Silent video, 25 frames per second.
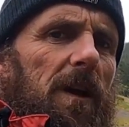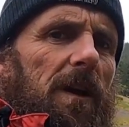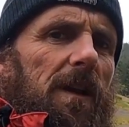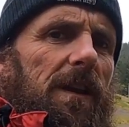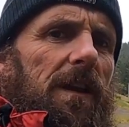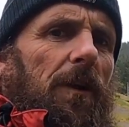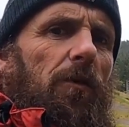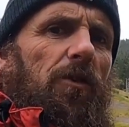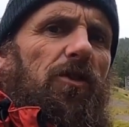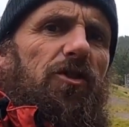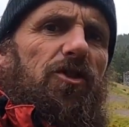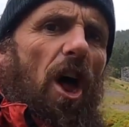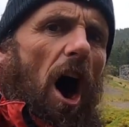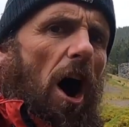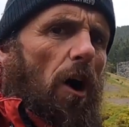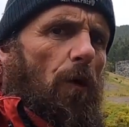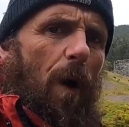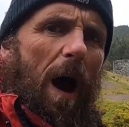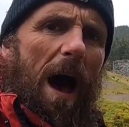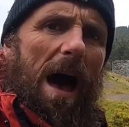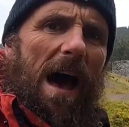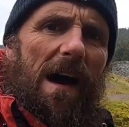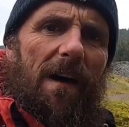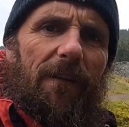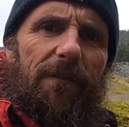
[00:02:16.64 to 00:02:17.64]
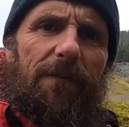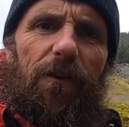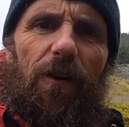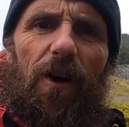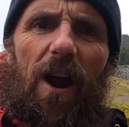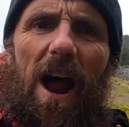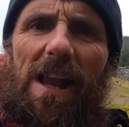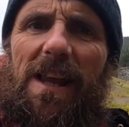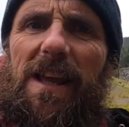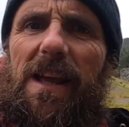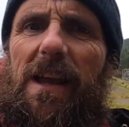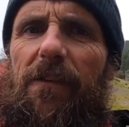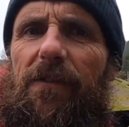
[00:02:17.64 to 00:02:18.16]
There was nowhere for
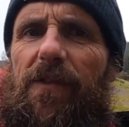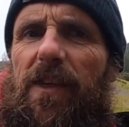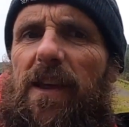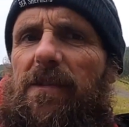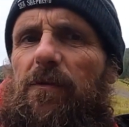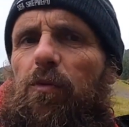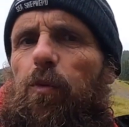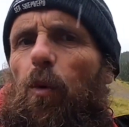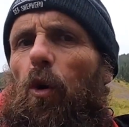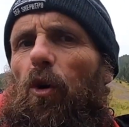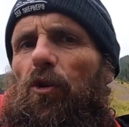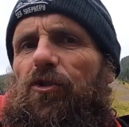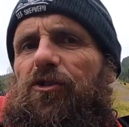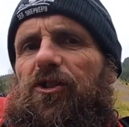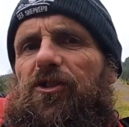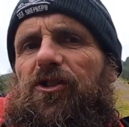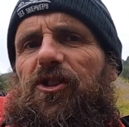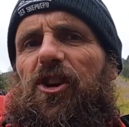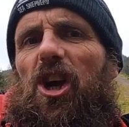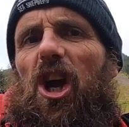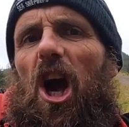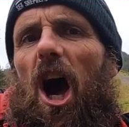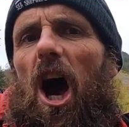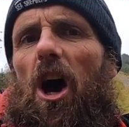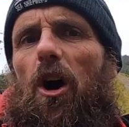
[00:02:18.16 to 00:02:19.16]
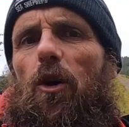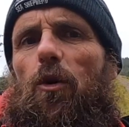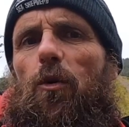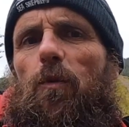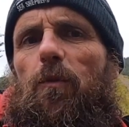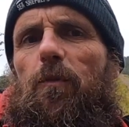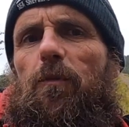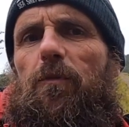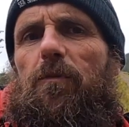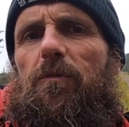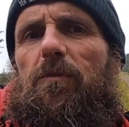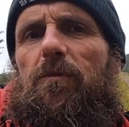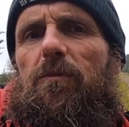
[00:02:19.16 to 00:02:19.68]
any of this water to go.
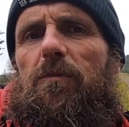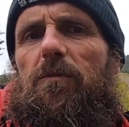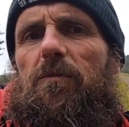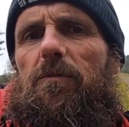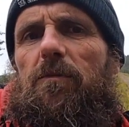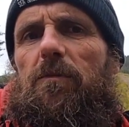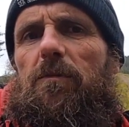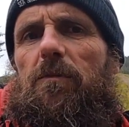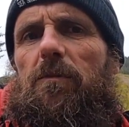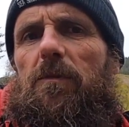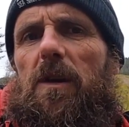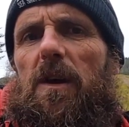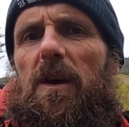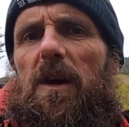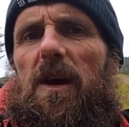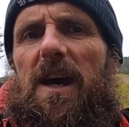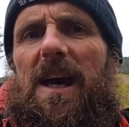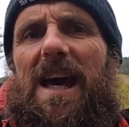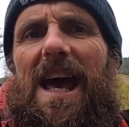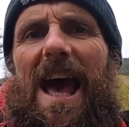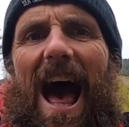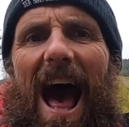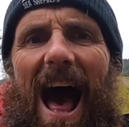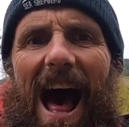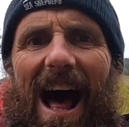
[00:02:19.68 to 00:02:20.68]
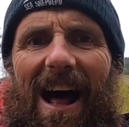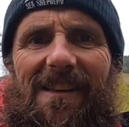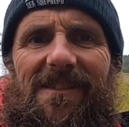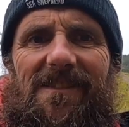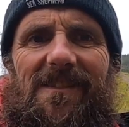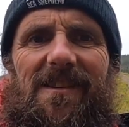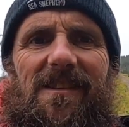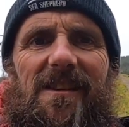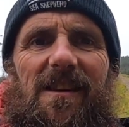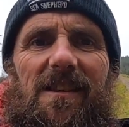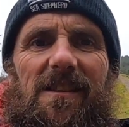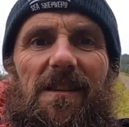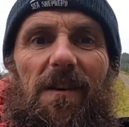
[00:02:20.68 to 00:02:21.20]
It had
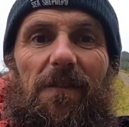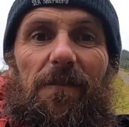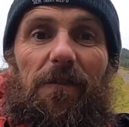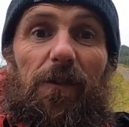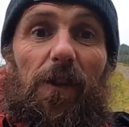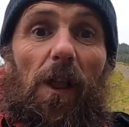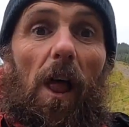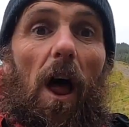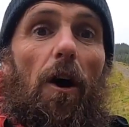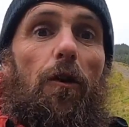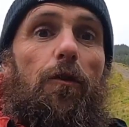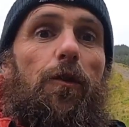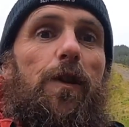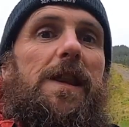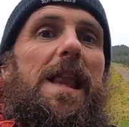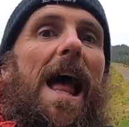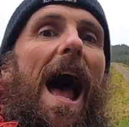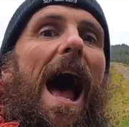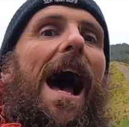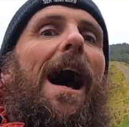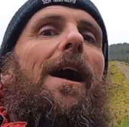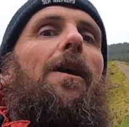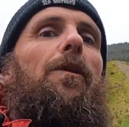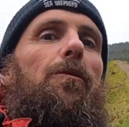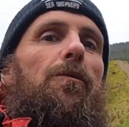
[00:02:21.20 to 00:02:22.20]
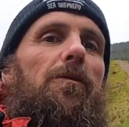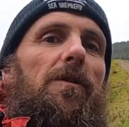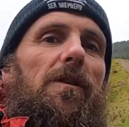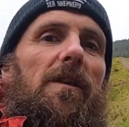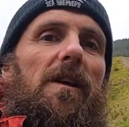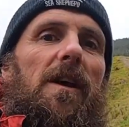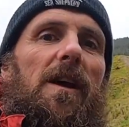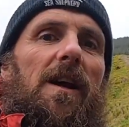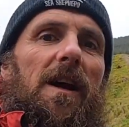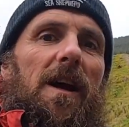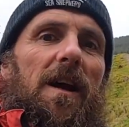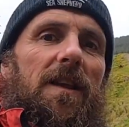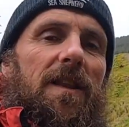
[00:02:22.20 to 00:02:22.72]
to flow down
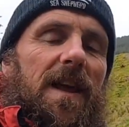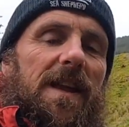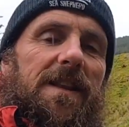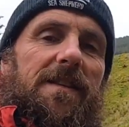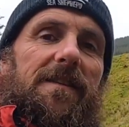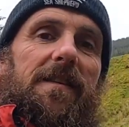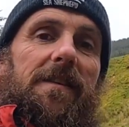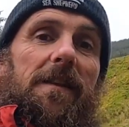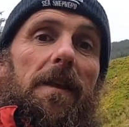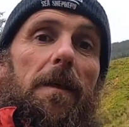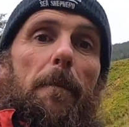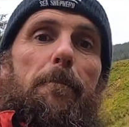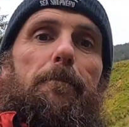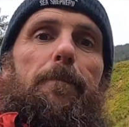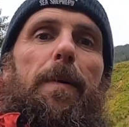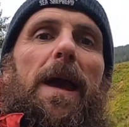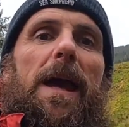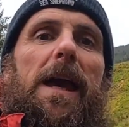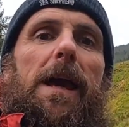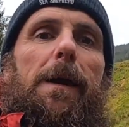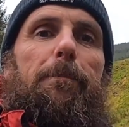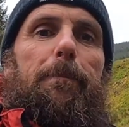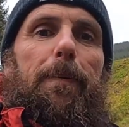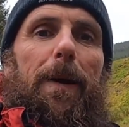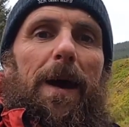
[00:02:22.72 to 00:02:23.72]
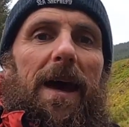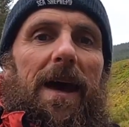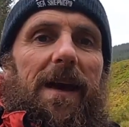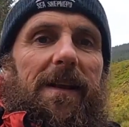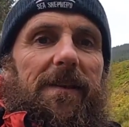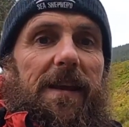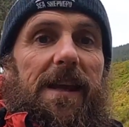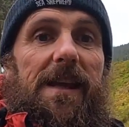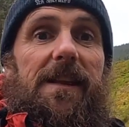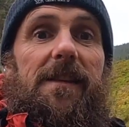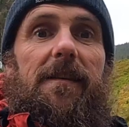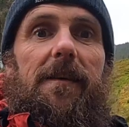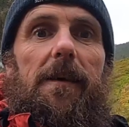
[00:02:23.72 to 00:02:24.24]
and into the big pit,
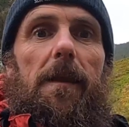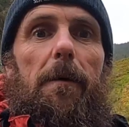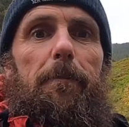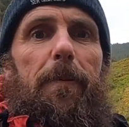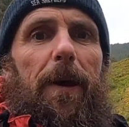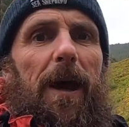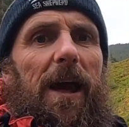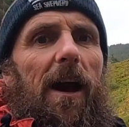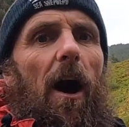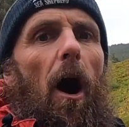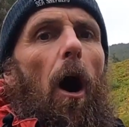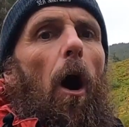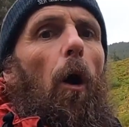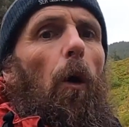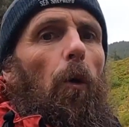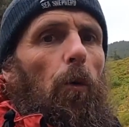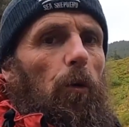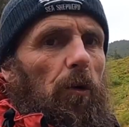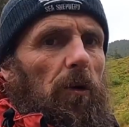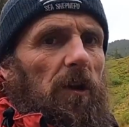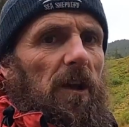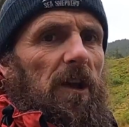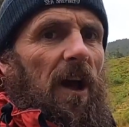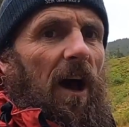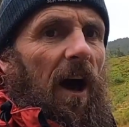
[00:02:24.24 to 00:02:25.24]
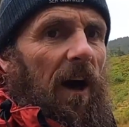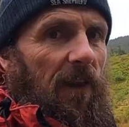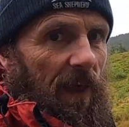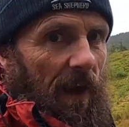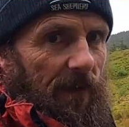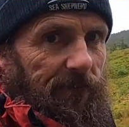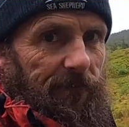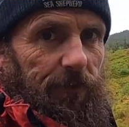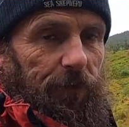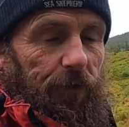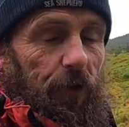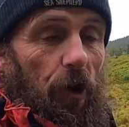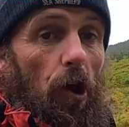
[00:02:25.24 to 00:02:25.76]
into the big hole, and
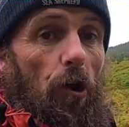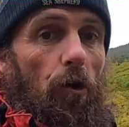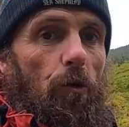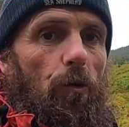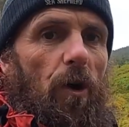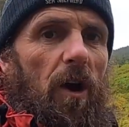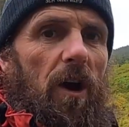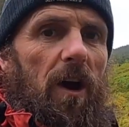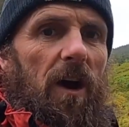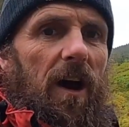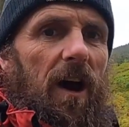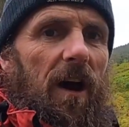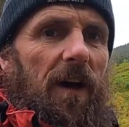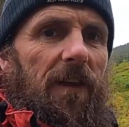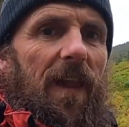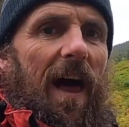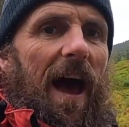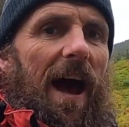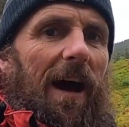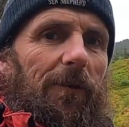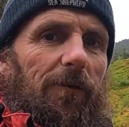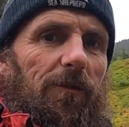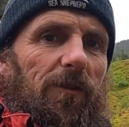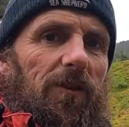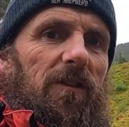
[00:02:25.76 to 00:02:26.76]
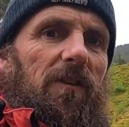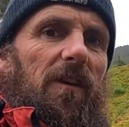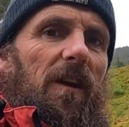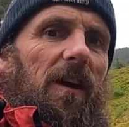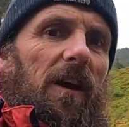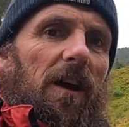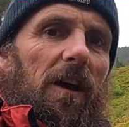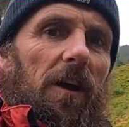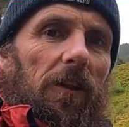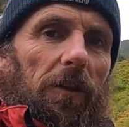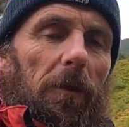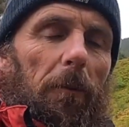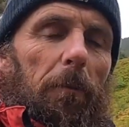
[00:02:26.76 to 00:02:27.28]
then through and out
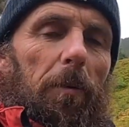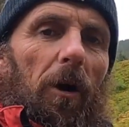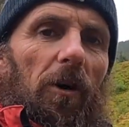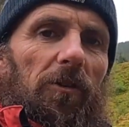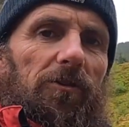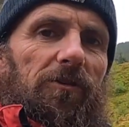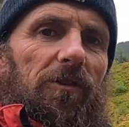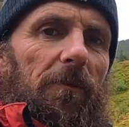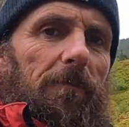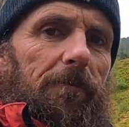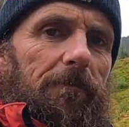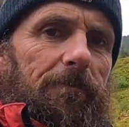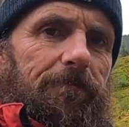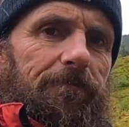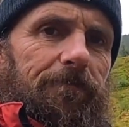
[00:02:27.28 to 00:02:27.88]
at the bottom.